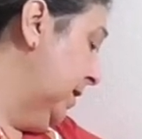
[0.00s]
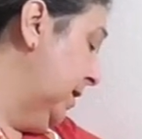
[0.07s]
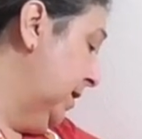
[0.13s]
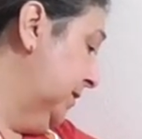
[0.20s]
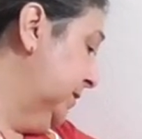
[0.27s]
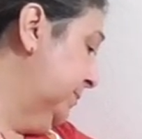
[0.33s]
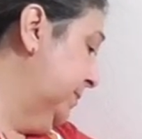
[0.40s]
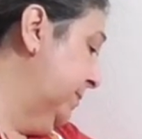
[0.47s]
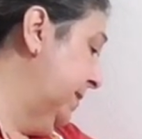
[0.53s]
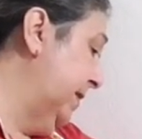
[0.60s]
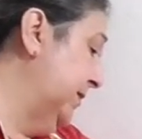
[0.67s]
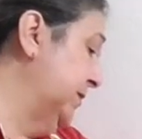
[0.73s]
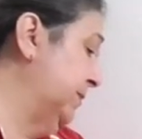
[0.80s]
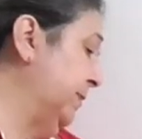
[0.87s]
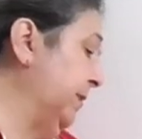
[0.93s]
I made
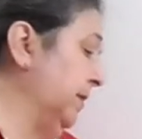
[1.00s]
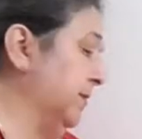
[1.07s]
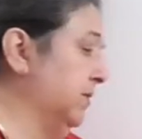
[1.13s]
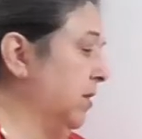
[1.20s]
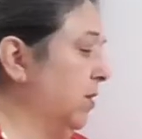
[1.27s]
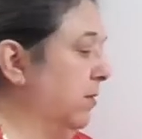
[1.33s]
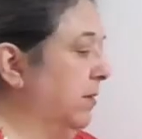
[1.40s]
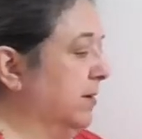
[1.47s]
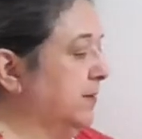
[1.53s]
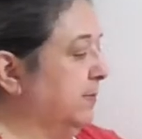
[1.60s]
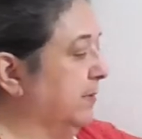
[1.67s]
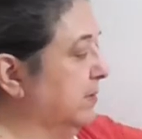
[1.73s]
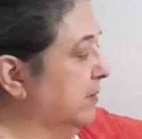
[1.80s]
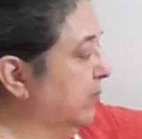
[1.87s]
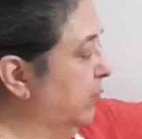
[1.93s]
a spill of, oh, I
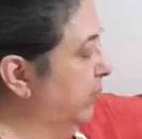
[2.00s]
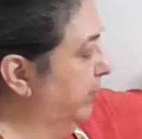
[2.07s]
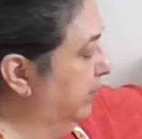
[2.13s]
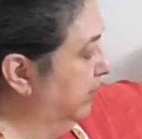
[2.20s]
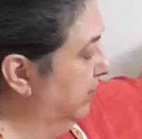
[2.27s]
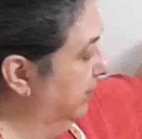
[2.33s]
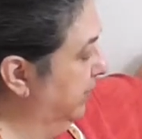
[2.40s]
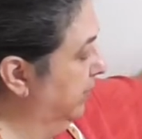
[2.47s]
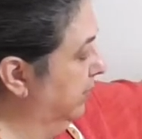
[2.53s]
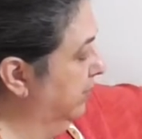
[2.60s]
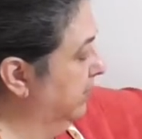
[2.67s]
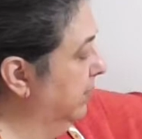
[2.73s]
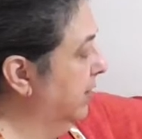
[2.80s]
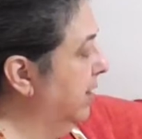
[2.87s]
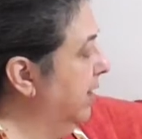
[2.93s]
spilled some oil over here.
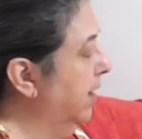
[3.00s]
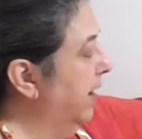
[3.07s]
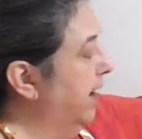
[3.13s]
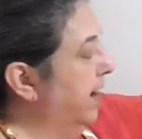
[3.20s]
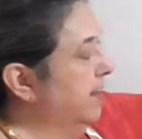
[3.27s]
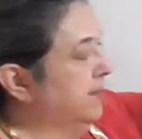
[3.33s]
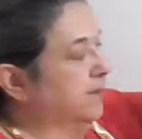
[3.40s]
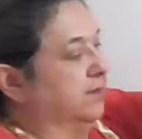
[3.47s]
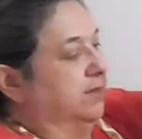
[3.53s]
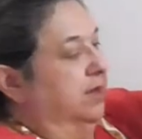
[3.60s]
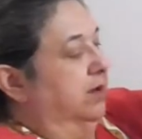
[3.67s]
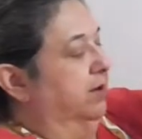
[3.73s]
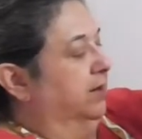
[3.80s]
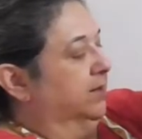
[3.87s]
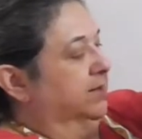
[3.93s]
I had this
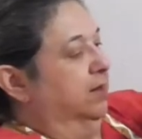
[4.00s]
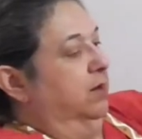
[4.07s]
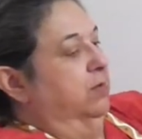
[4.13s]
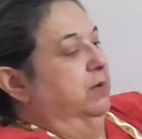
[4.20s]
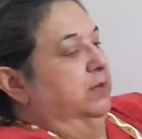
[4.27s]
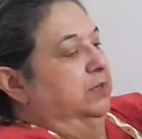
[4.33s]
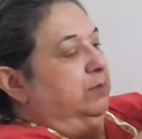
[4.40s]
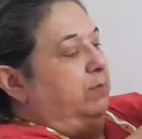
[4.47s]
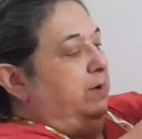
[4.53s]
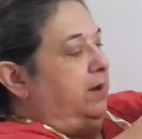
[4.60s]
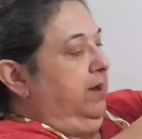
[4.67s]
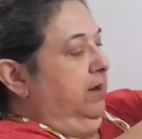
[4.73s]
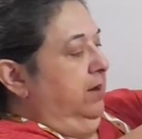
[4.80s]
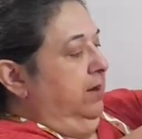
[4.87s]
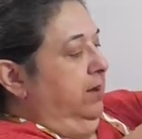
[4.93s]
towel here because I didn't want to
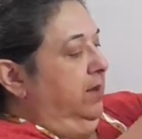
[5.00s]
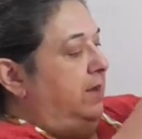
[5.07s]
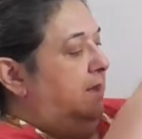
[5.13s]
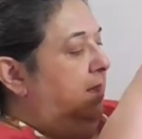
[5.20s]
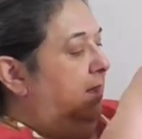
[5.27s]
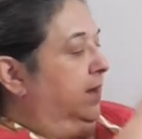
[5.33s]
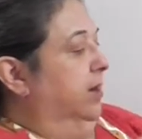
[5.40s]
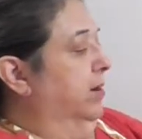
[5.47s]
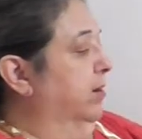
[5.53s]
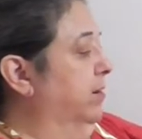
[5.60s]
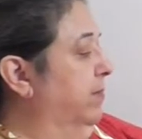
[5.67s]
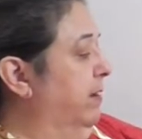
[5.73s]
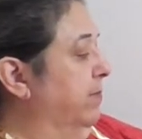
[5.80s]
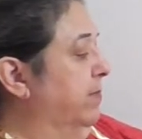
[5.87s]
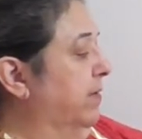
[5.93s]
spray and get it on
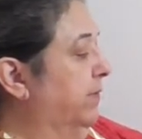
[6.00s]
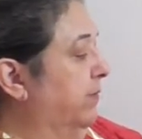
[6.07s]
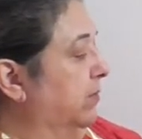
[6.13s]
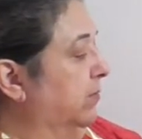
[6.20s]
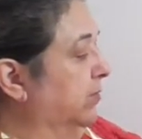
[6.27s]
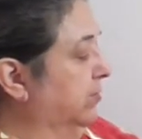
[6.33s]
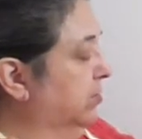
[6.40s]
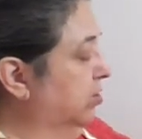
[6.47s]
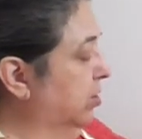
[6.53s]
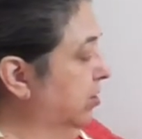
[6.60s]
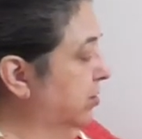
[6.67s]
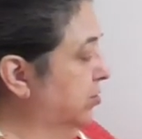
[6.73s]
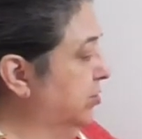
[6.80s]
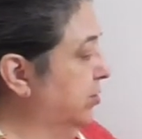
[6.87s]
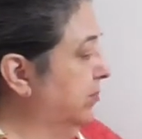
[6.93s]
my phone is
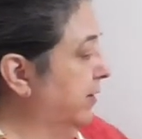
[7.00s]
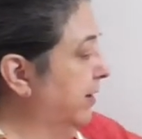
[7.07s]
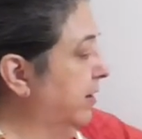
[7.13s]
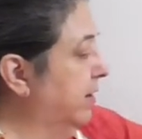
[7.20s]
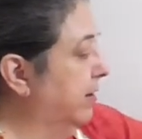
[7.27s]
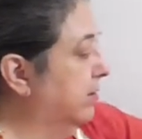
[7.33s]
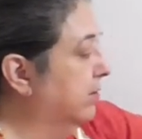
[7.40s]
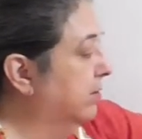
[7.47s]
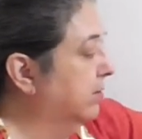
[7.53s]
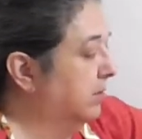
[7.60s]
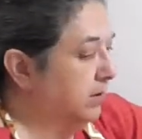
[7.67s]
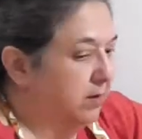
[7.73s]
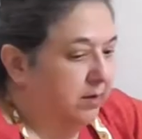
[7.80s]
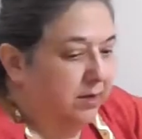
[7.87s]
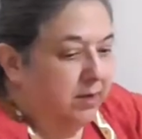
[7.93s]
charging right now.
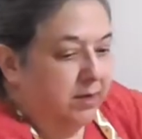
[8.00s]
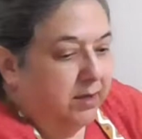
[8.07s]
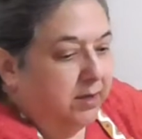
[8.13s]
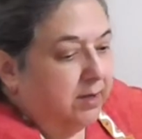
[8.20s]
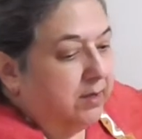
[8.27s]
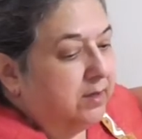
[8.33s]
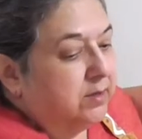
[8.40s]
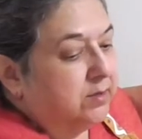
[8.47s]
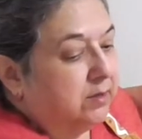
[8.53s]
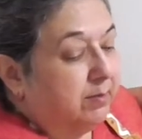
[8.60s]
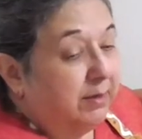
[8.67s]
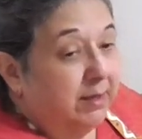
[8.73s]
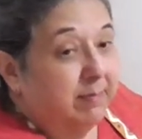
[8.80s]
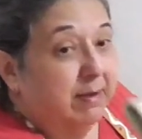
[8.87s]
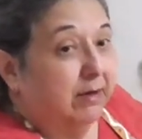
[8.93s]
So I'm
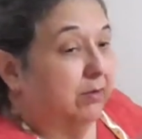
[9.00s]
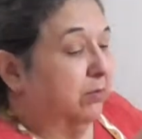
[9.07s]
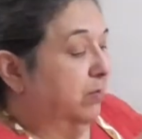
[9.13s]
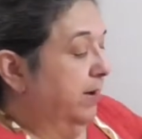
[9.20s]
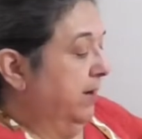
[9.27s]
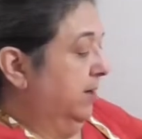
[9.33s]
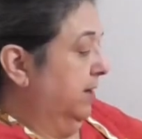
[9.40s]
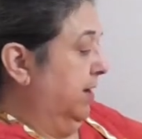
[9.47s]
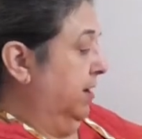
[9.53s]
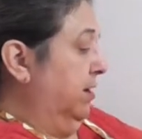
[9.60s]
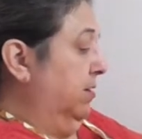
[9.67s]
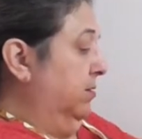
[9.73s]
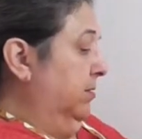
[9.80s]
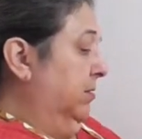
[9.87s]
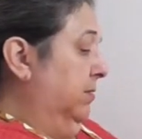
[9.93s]
going to get my little white
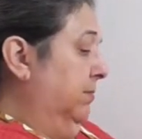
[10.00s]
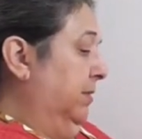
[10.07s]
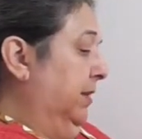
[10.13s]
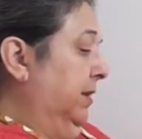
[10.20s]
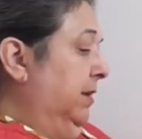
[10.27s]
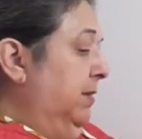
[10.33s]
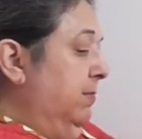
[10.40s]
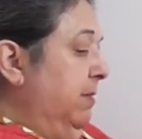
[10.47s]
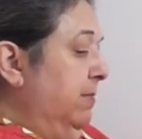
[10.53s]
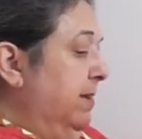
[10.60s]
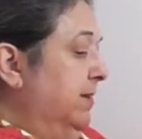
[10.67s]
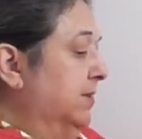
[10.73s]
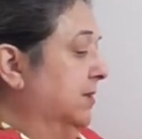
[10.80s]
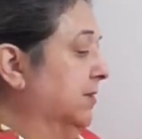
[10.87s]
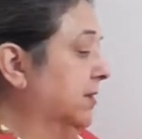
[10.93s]
towel and clean up my
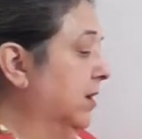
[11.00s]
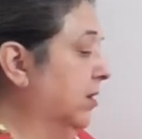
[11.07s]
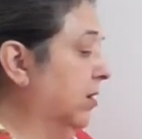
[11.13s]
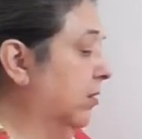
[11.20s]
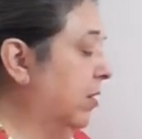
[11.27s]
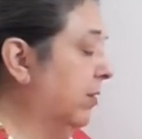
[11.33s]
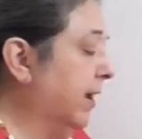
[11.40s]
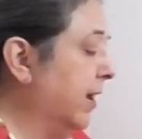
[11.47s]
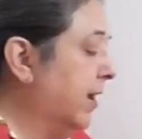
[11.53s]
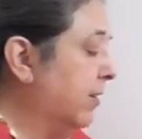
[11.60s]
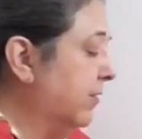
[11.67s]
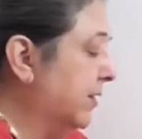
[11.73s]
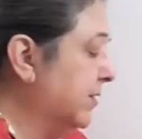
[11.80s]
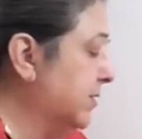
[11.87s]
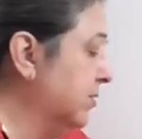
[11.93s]
mess as I go. Okay, here
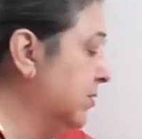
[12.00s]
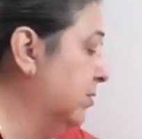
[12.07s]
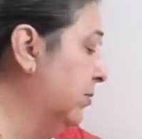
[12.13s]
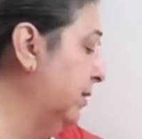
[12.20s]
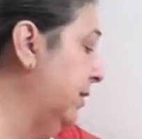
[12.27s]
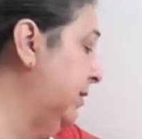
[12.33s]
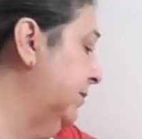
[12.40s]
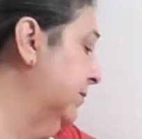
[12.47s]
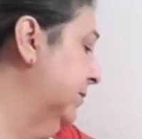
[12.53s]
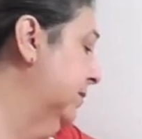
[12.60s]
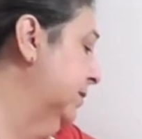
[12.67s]
it is. It's green.